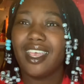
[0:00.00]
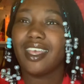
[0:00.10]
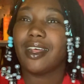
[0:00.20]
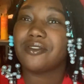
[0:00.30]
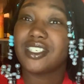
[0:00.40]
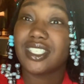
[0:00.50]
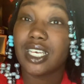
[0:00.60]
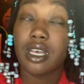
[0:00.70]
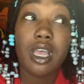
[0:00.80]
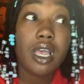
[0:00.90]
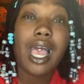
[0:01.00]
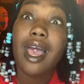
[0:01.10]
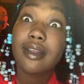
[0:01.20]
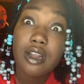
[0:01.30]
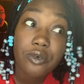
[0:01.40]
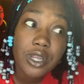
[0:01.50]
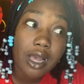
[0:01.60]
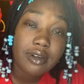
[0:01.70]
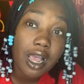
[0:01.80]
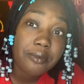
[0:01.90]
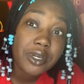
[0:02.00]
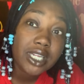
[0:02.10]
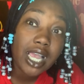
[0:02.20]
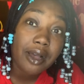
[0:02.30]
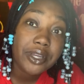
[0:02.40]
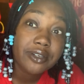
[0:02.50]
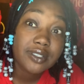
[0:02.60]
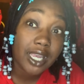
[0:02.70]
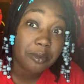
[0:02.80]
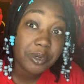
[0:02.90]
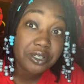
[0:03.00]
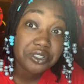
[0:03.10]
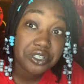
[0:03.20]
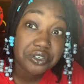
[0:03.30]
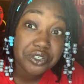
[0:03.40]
And I was just thinking, I know y'all not really out here taking penitentiary